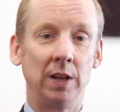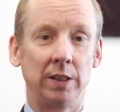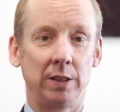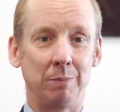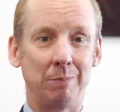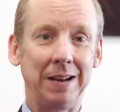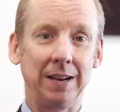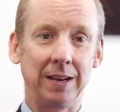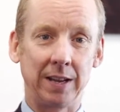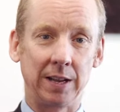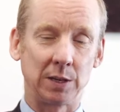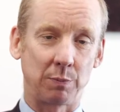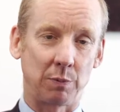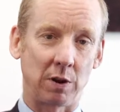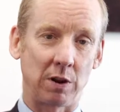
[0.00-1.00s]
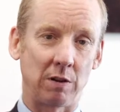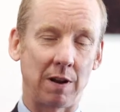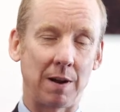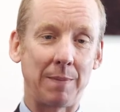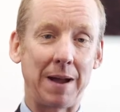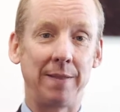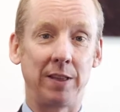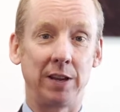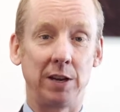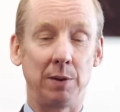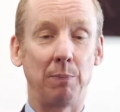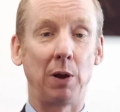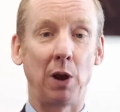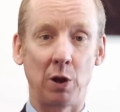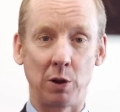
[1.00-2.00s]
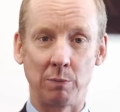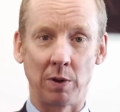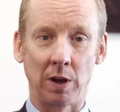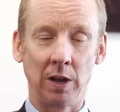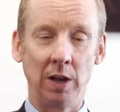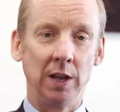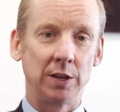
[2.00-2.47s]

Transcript: the middle years programme and the diploma.